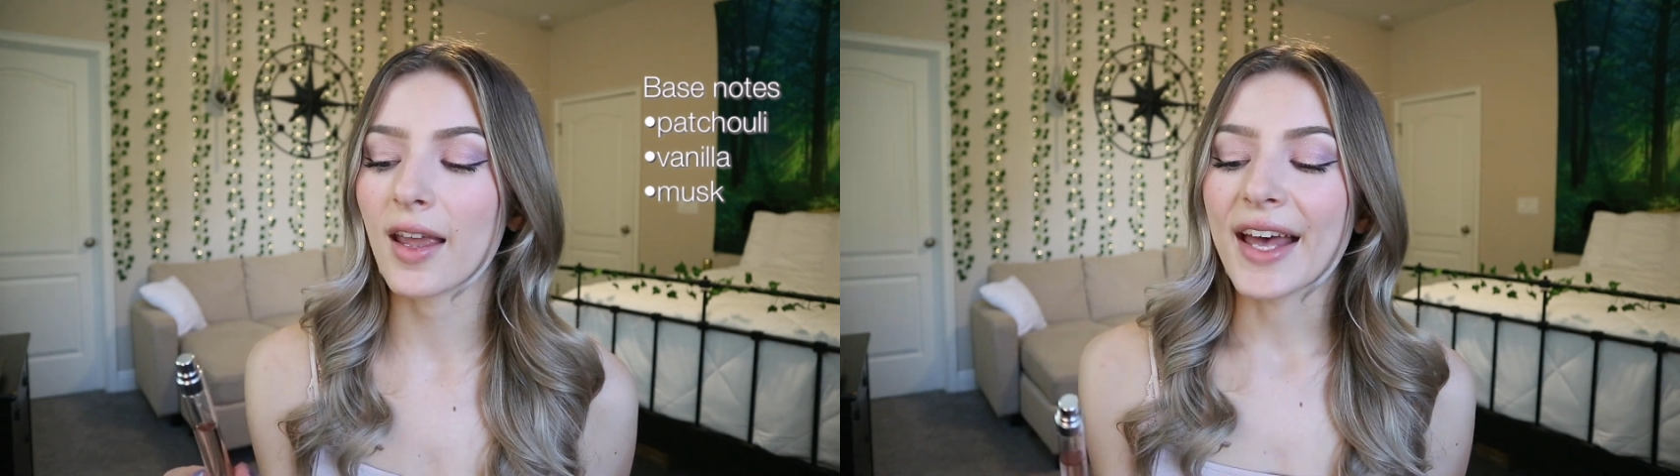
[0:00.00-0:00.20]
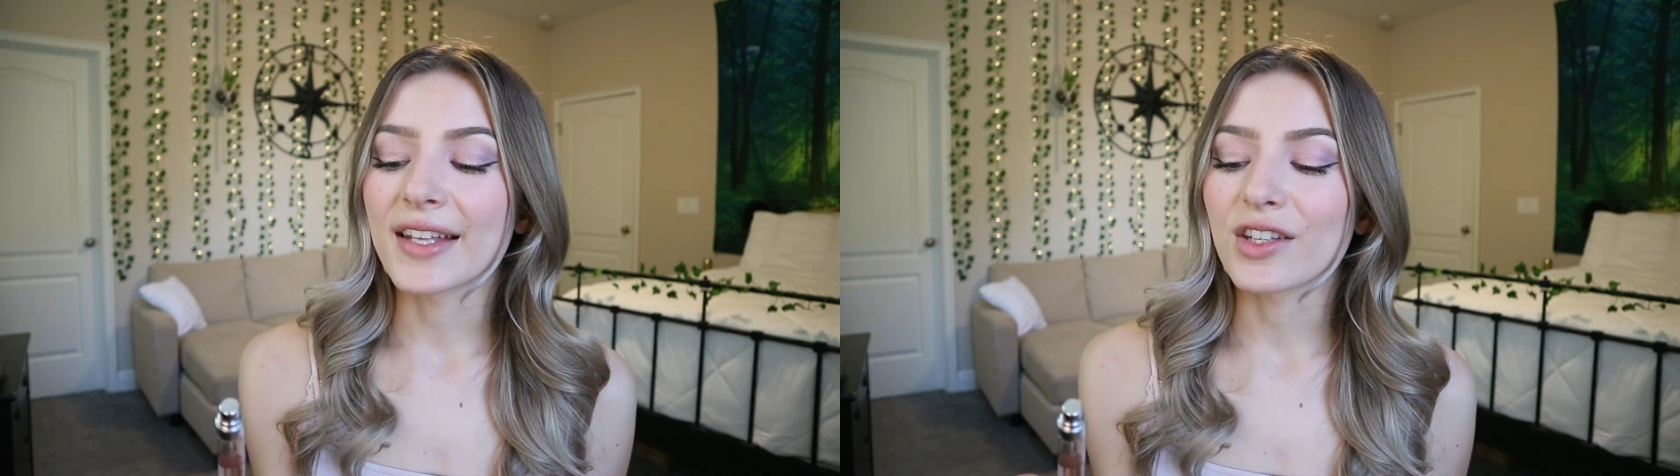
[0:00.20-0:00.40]

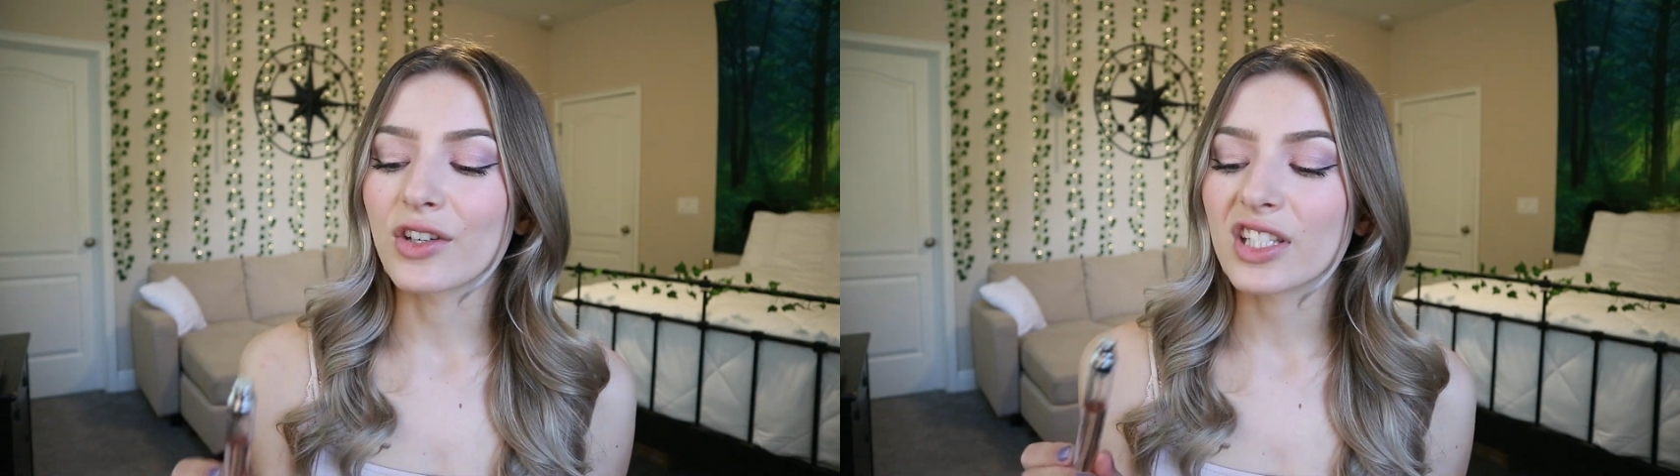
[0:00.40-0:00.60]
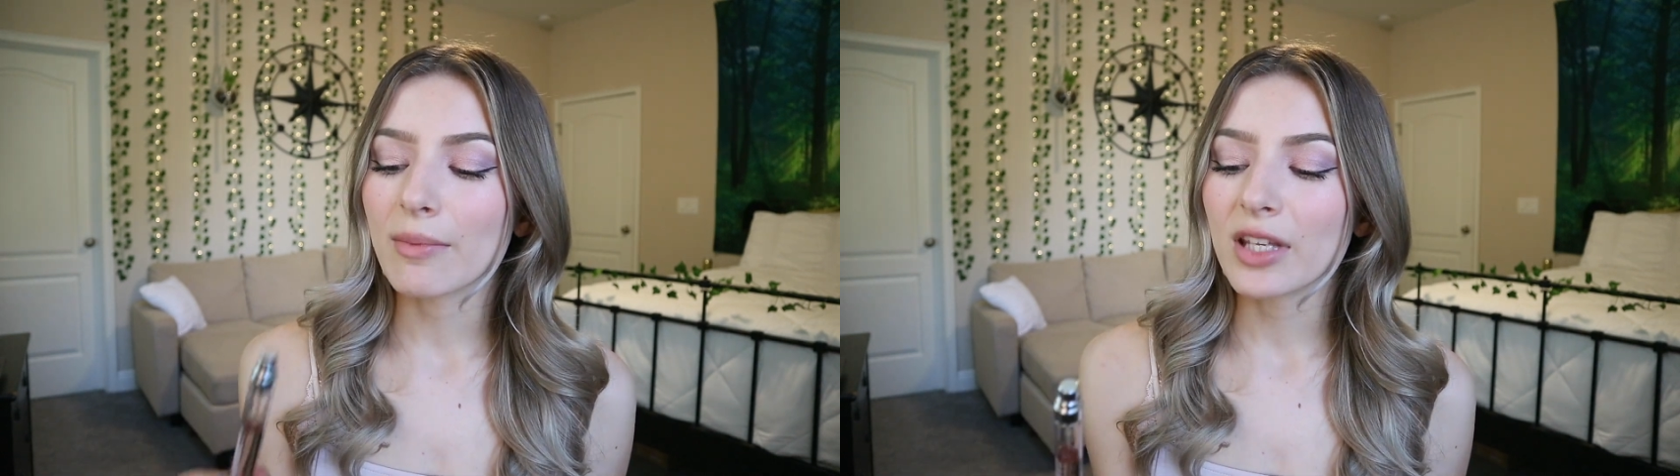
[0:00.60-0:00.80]
And
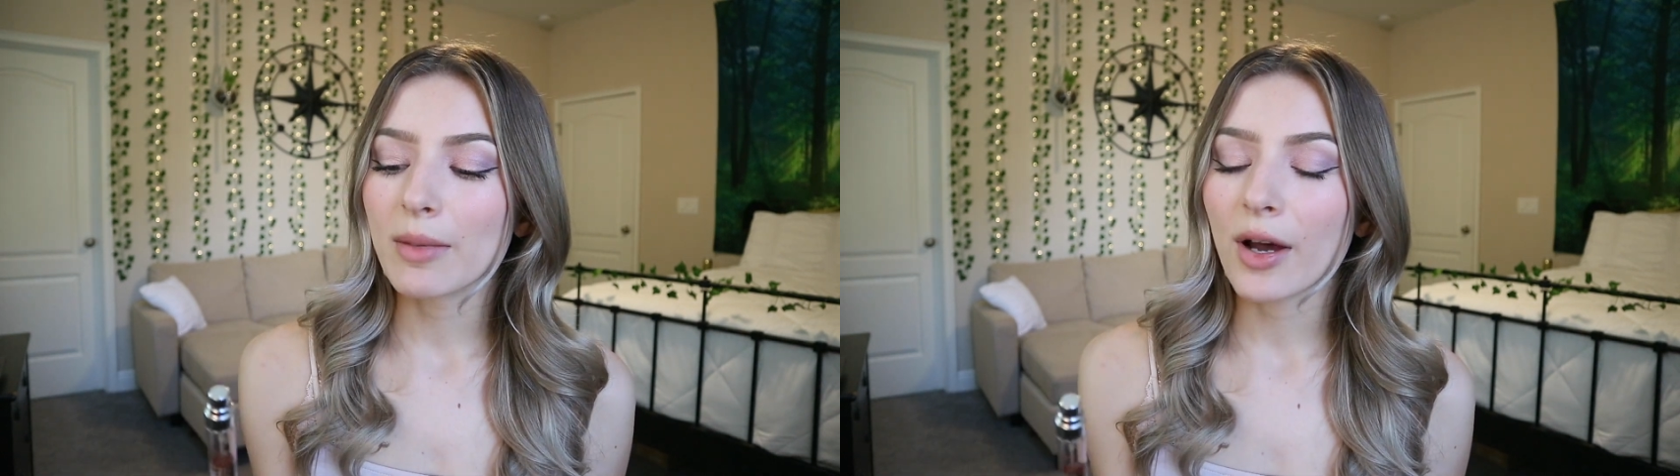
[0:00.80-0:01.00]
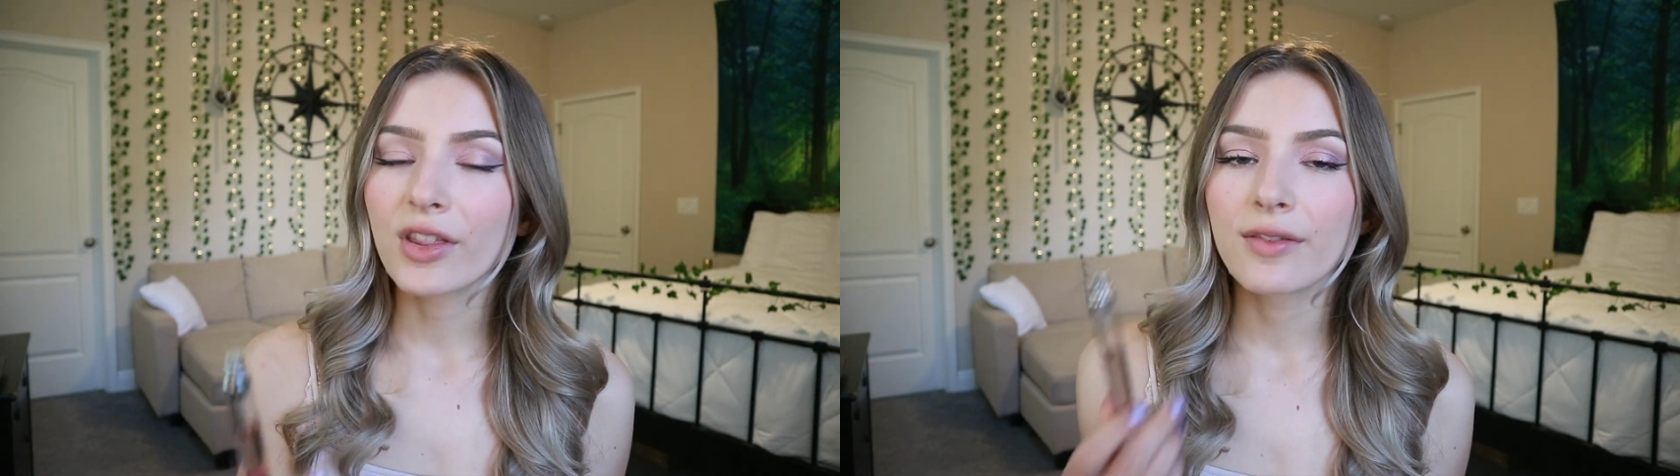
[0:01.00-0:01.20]
there's something
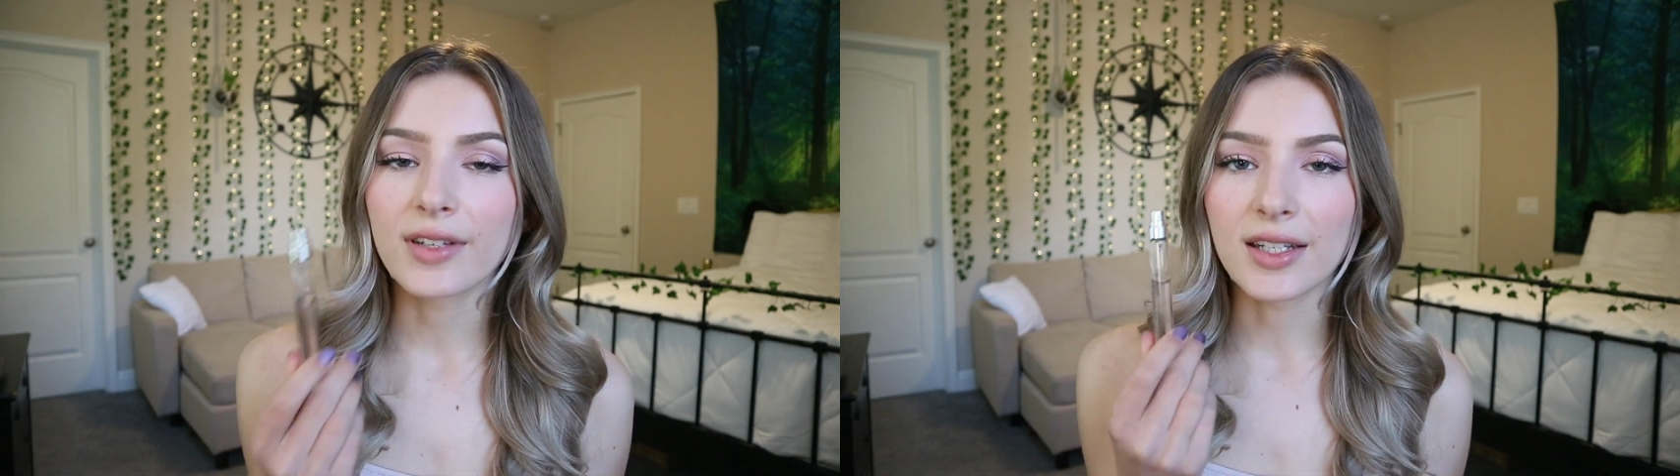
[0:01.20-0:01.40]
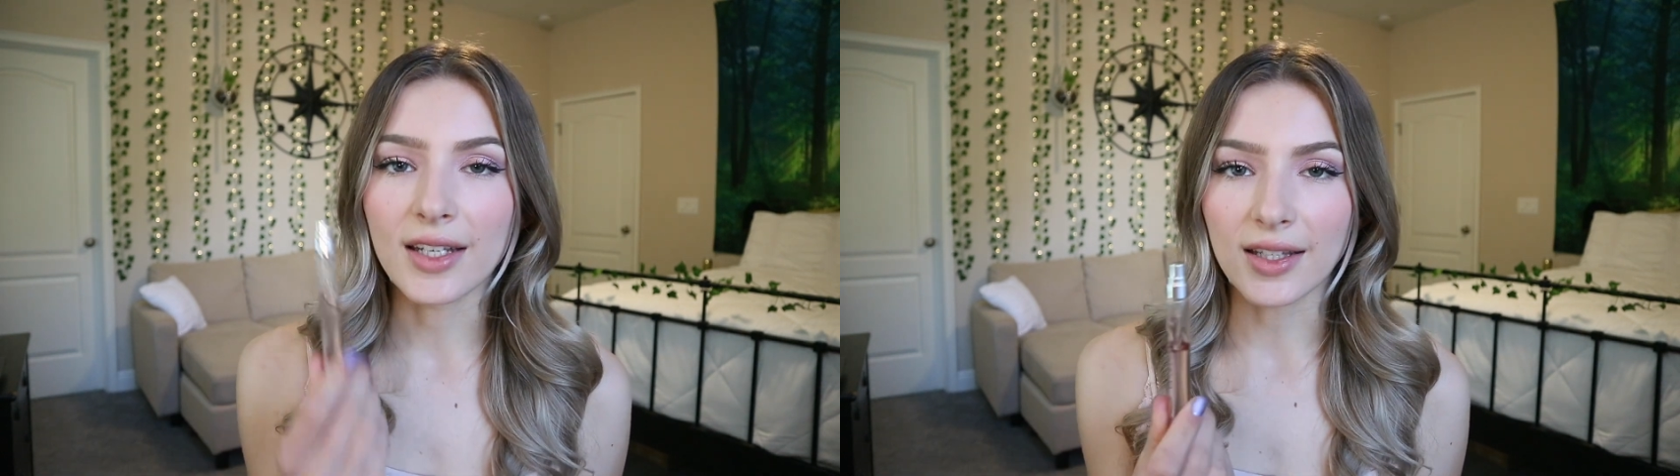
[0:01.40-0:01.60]
about the
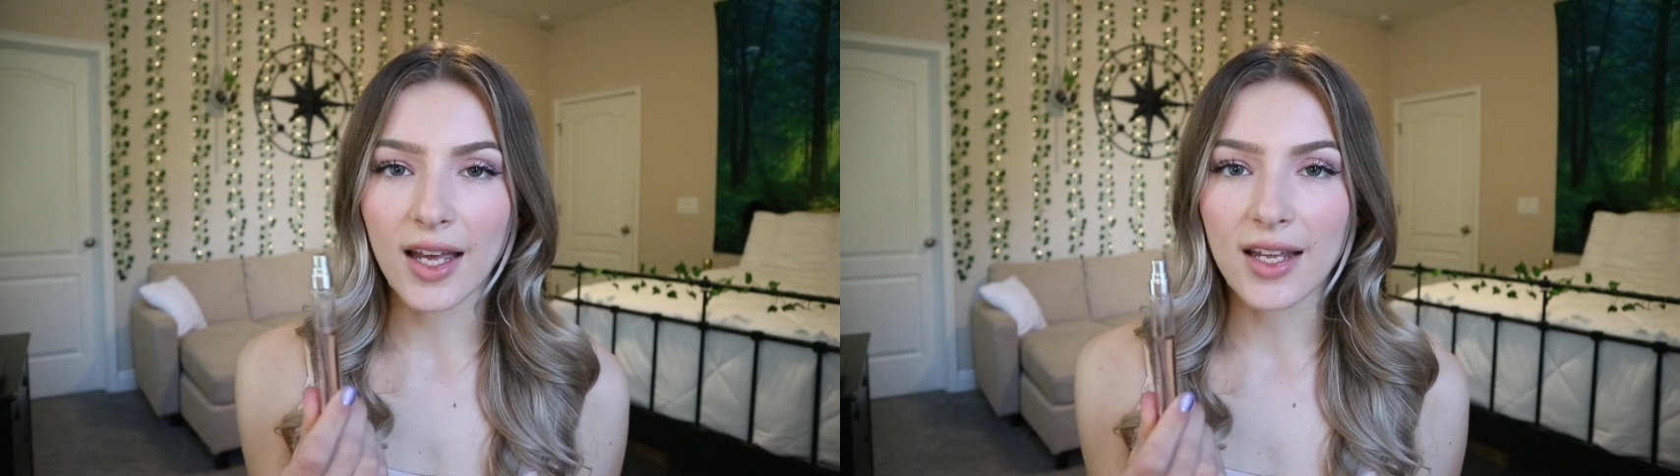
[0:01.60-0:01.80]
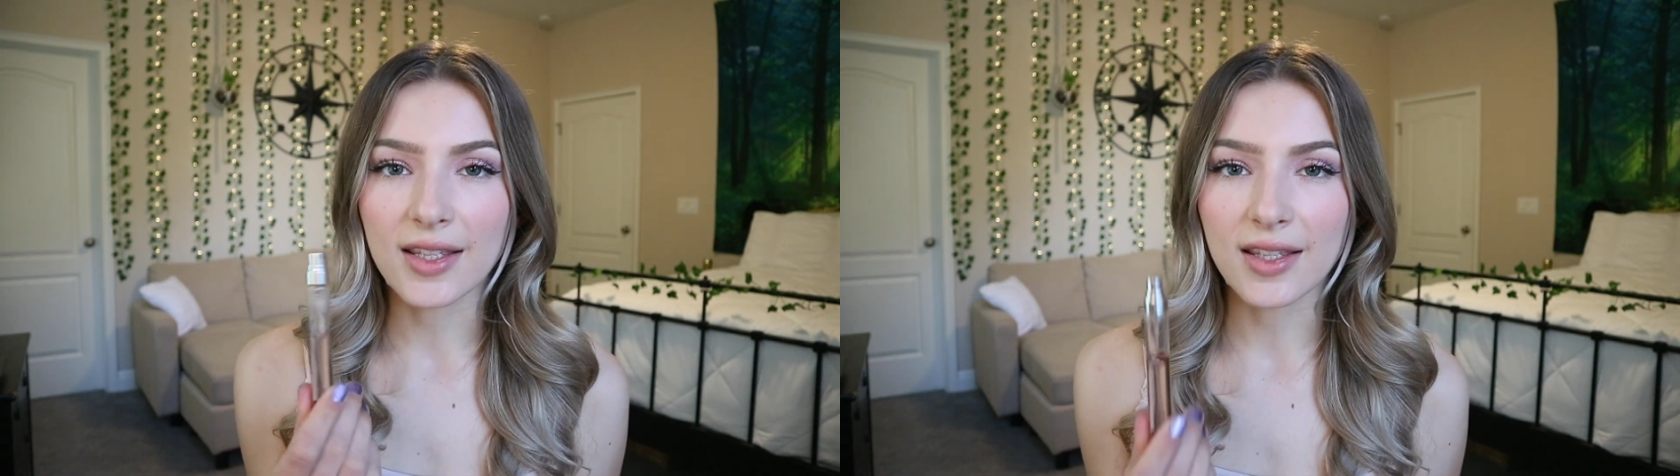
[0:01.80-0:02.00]

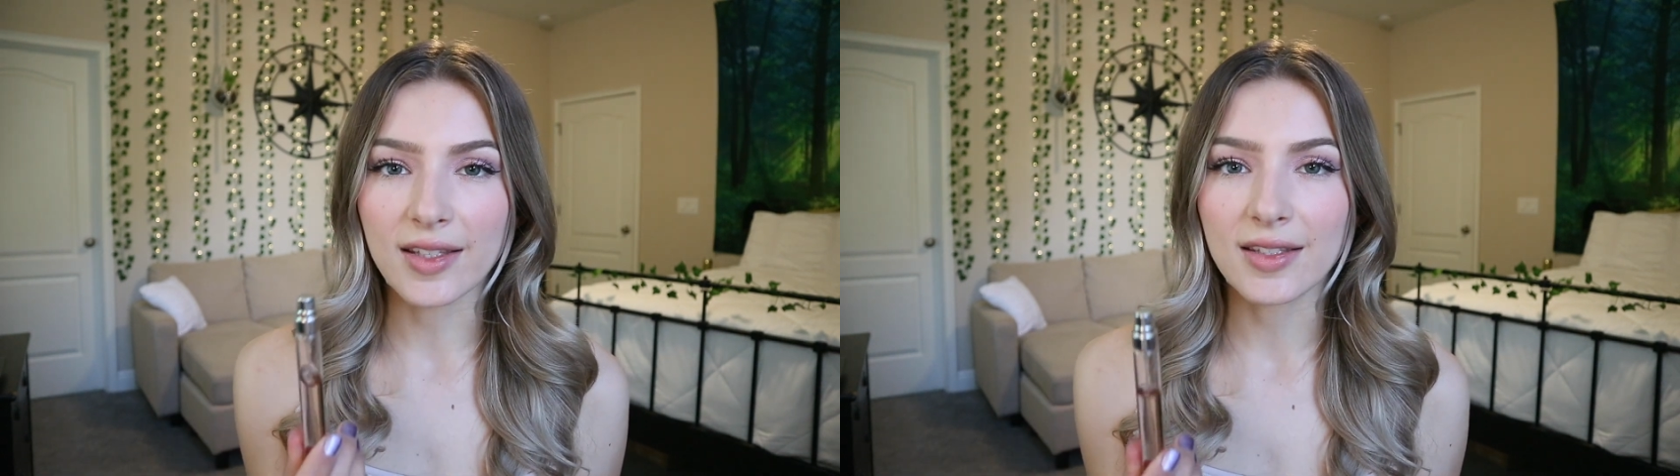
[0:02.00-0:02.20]
vanilla in this